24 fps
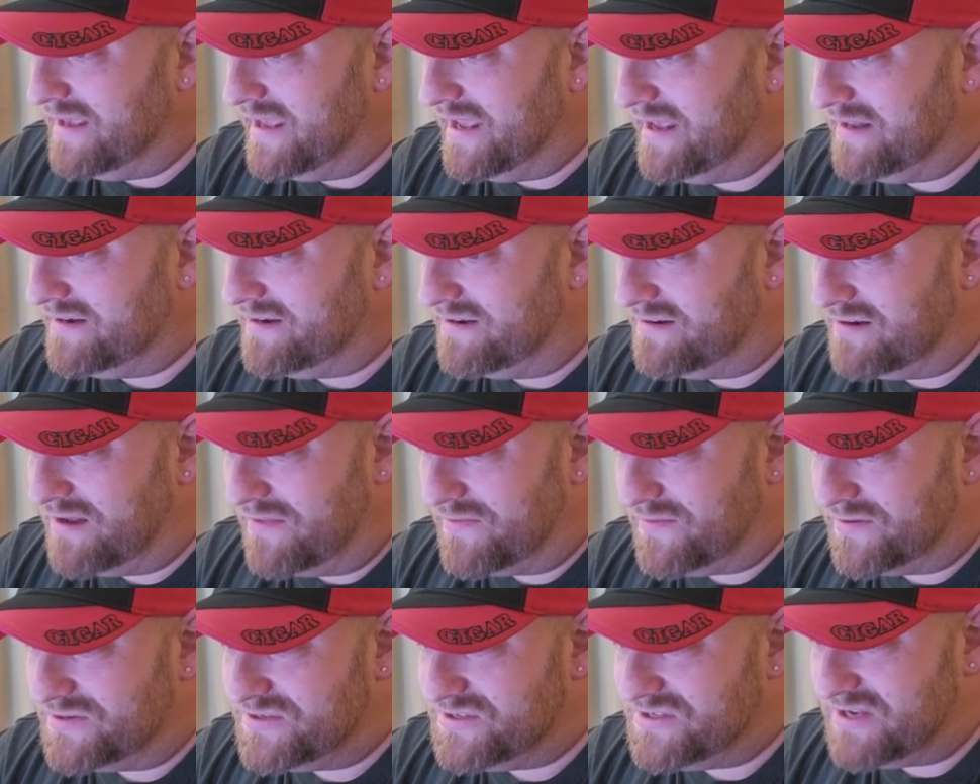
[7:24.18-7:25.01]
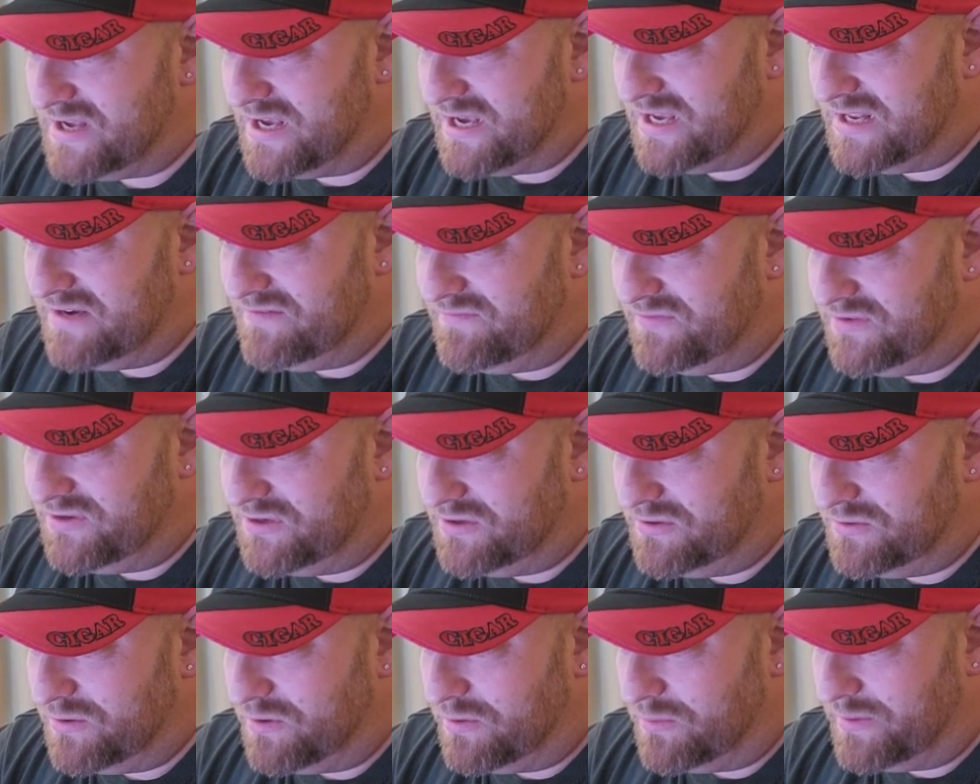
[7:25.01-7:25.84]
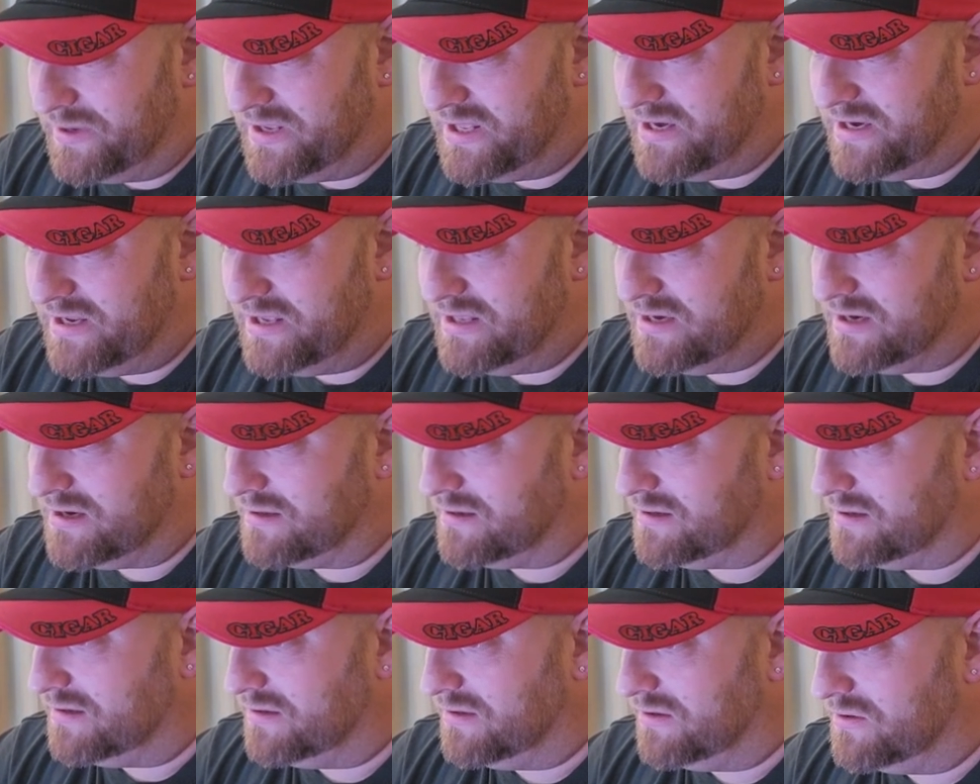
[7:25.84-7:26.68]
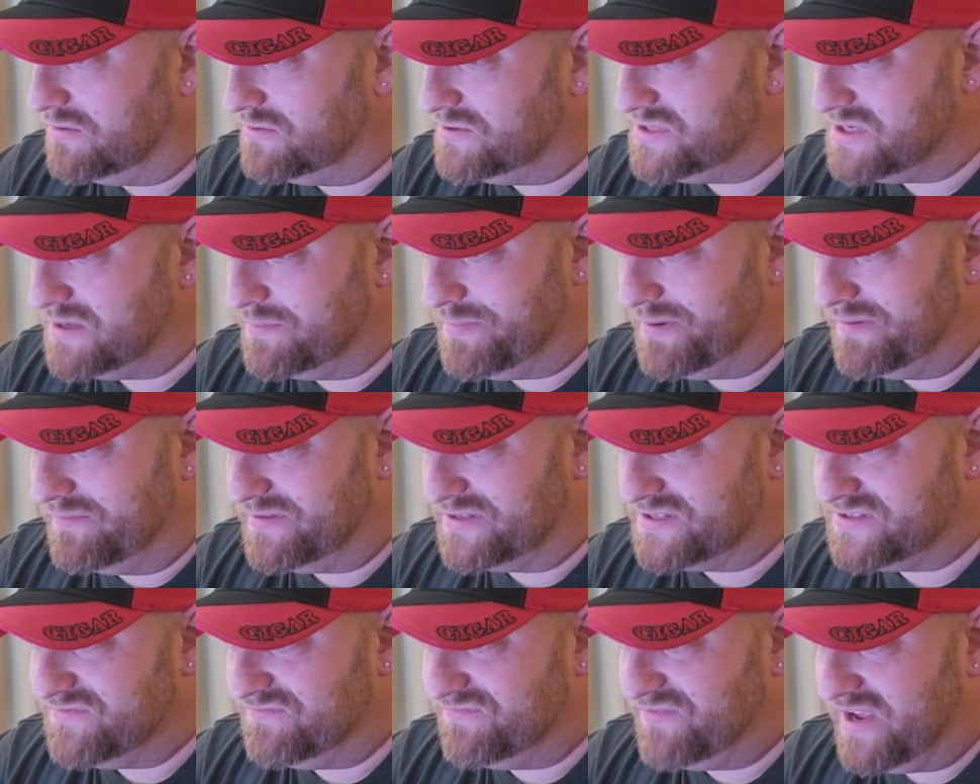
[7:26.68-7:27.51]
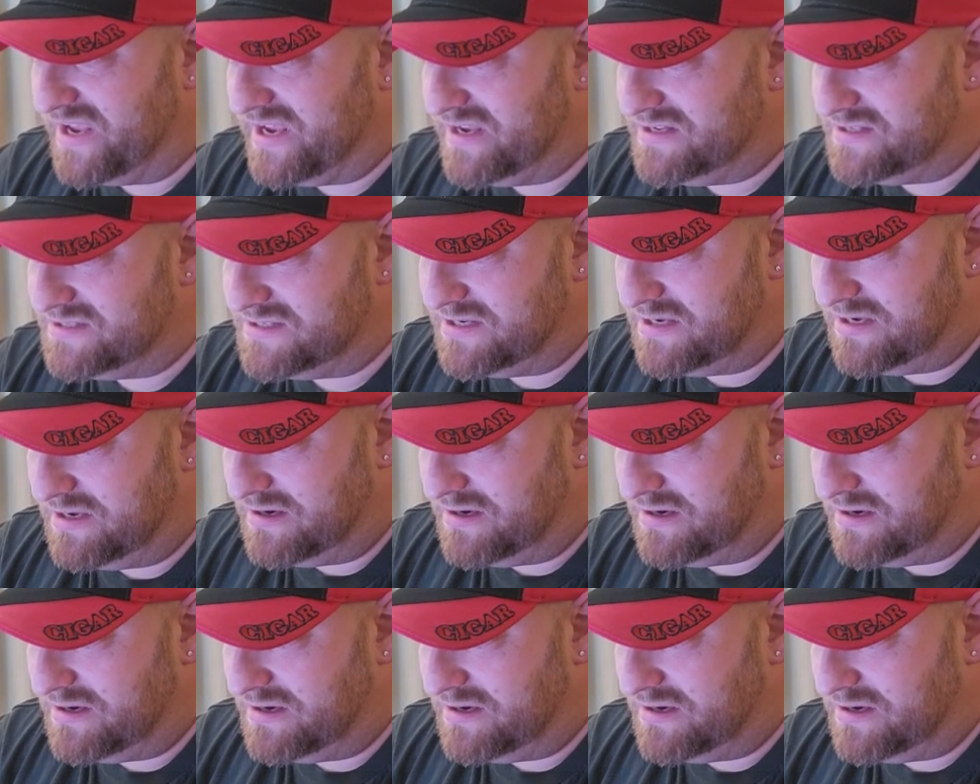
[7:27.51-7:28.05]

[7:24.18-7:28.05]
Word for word: And another side view. Are we going to get a close-up of his face